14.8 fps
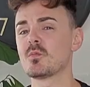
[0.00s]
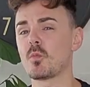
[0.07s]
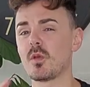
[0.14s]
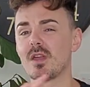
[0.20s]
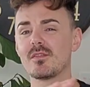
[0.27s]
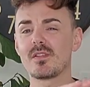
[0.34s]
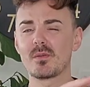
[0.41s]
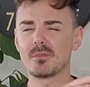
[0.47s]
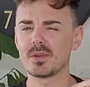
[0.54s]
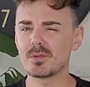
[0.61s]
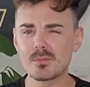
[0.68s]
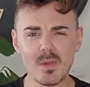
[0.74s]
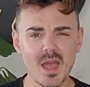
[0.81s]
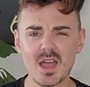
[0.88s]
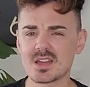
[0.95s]
We have a bit
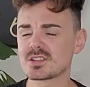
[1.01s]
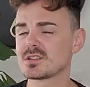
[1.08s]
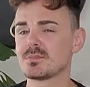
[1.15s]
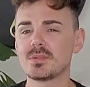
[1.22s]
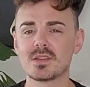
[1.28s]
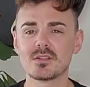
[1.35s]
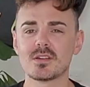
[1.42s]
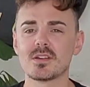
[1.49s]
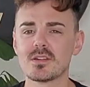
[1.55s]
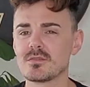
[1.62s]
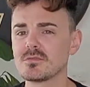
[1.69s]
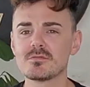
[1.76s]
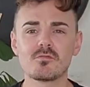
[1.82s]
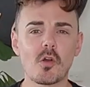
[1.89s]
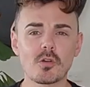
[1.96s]
of mash, a bit
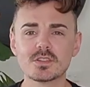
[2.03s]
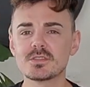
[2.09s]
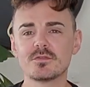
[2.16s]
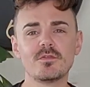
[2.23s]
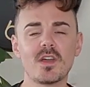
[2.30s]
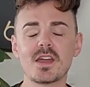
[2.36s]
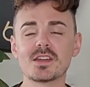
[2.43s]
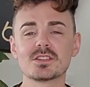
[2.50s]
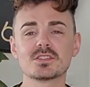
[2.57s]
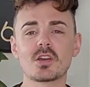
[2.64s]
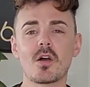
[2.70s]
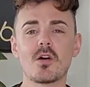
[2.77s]
of roast veg